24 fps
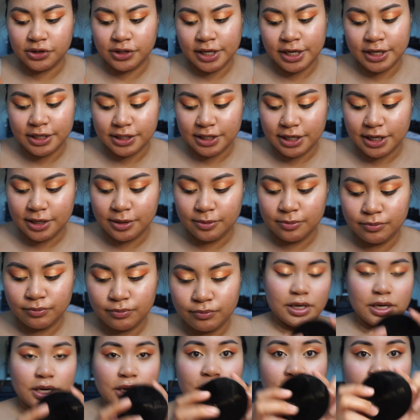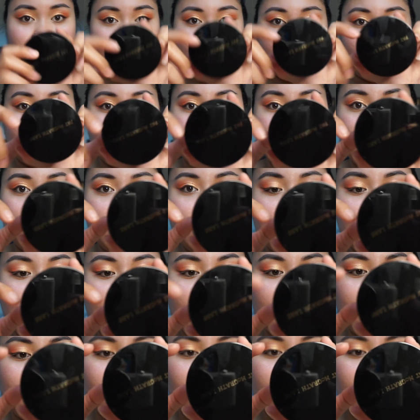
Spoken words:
that day. And then I have